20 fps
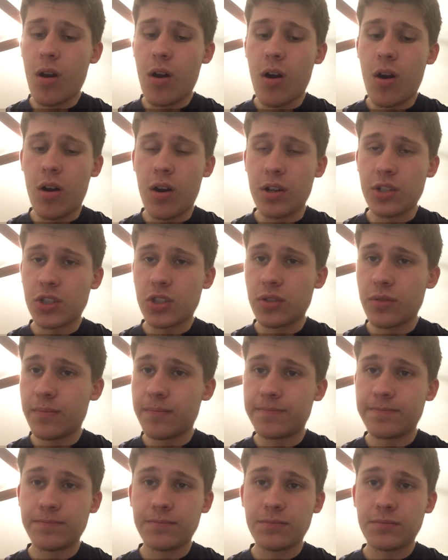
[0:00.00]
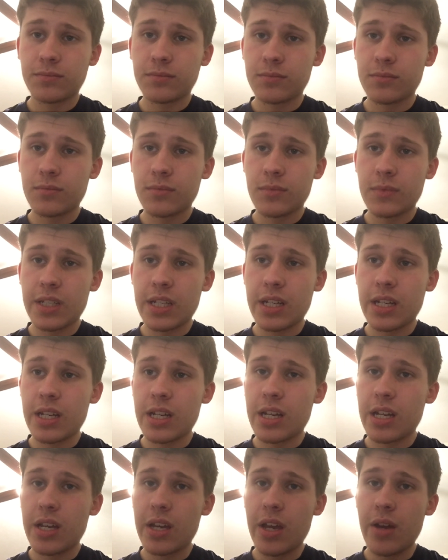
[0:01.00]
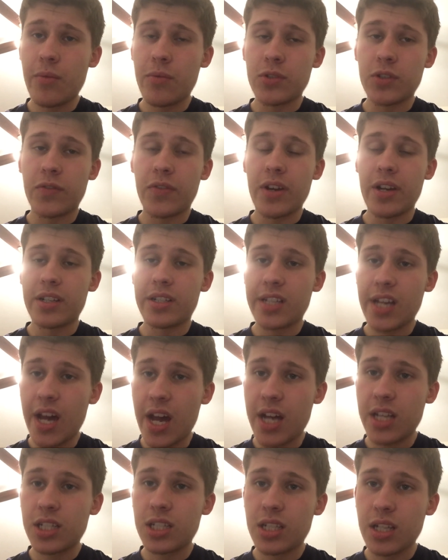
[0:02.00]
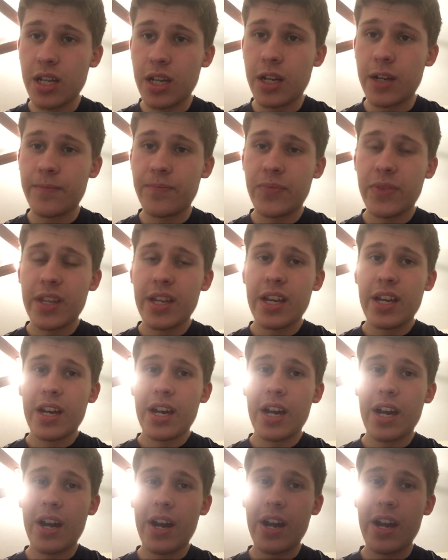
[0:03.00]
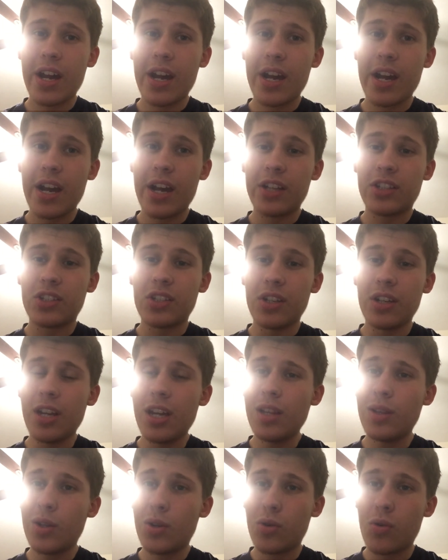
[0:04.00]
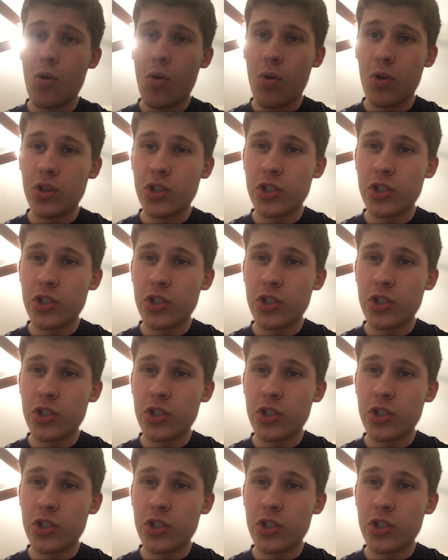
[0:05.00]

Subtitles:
awesome. It was fantastic. It's a neat little